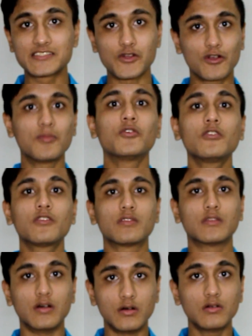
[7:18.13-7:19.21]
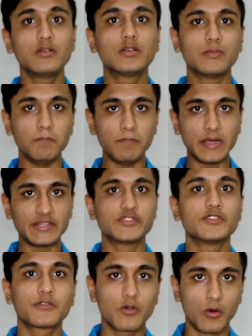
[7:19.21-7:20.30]
talk about the third major
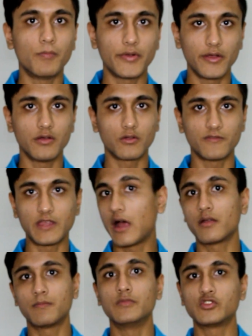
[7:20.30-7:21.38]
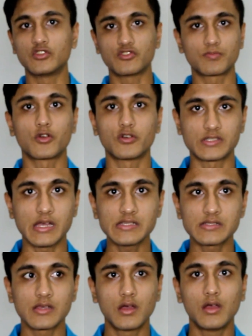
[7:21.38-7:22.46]
component of the admissions process,
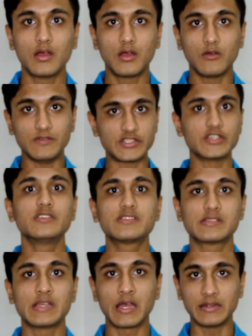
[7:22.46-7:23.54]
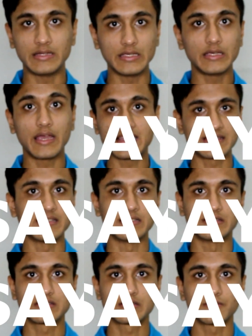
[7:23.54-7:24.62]
which is the
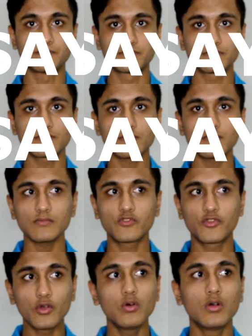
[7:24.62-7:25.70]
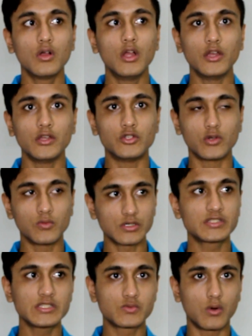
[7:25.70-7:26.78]
essays. So
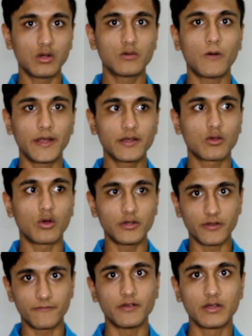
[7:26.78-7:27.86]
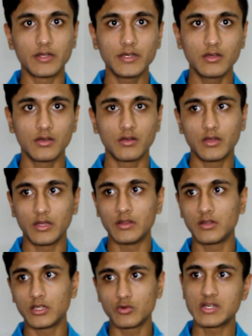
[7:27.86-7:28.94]
universities worldwide call it differently. In the
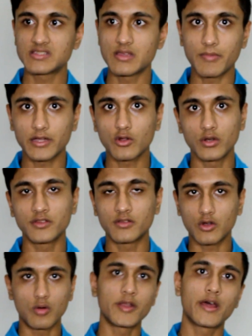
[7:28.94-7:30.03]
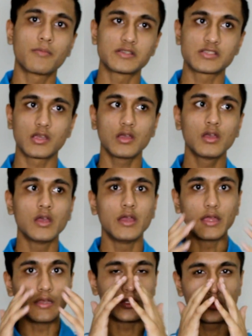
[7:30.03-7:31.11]
US they might call it the Common App essay,
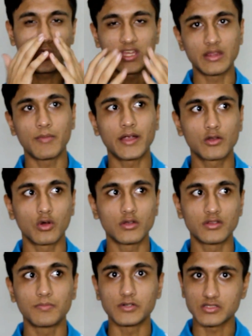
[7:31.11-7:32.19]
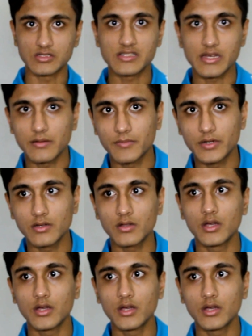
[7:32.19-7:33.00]
in UK they might call it the personal statement,